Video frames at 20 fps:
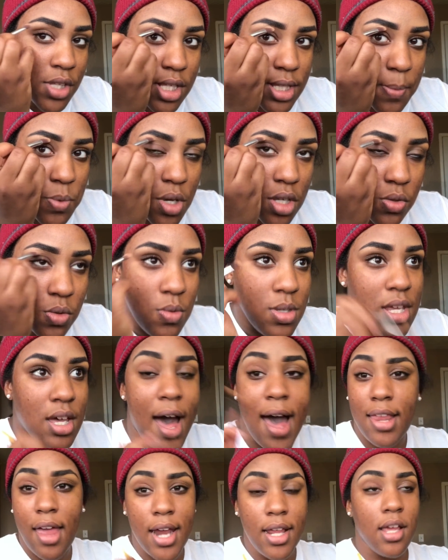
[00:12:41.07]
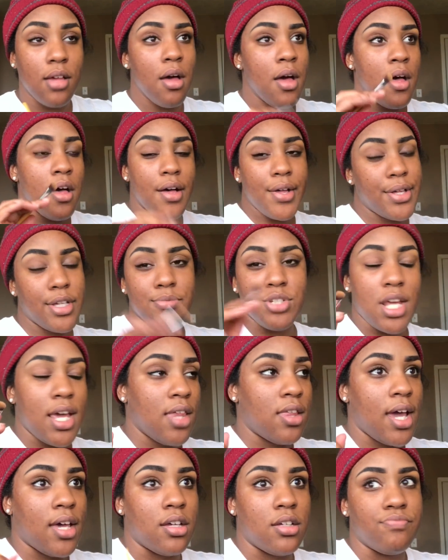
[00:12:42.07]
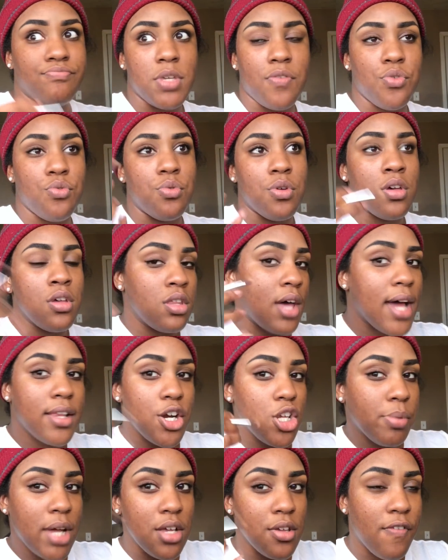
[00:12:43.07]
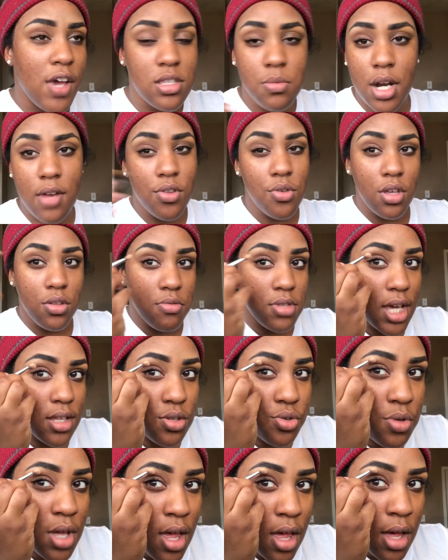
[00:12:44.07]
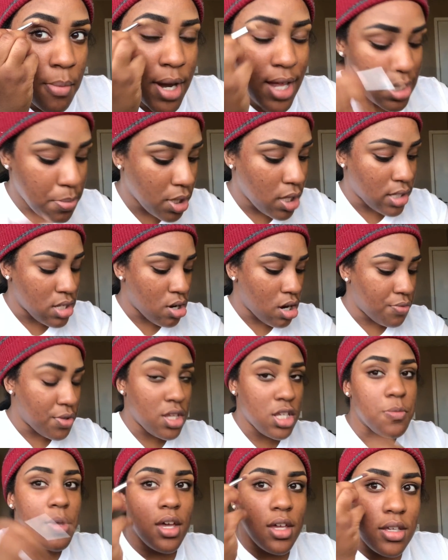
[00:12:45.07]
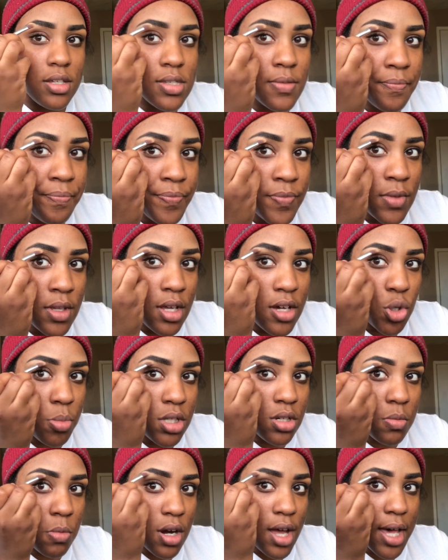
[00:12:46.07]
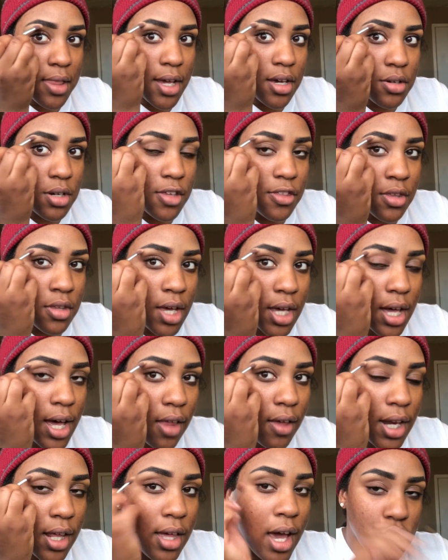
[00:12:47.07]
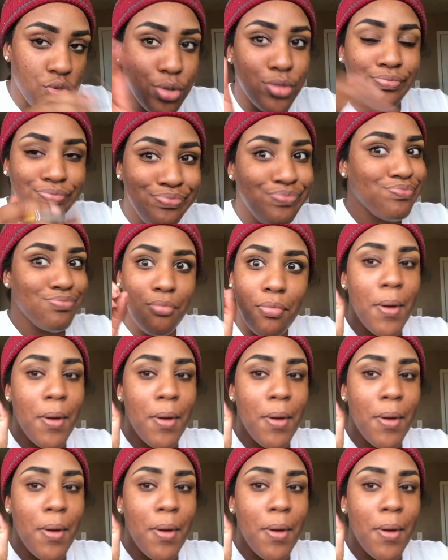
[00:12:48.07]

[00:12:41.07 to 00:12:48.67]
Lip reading: So sorry guys, I know you're probably wondering what I'm saying, but I had to shorten the video, otherwise YouTube would not let me upload it.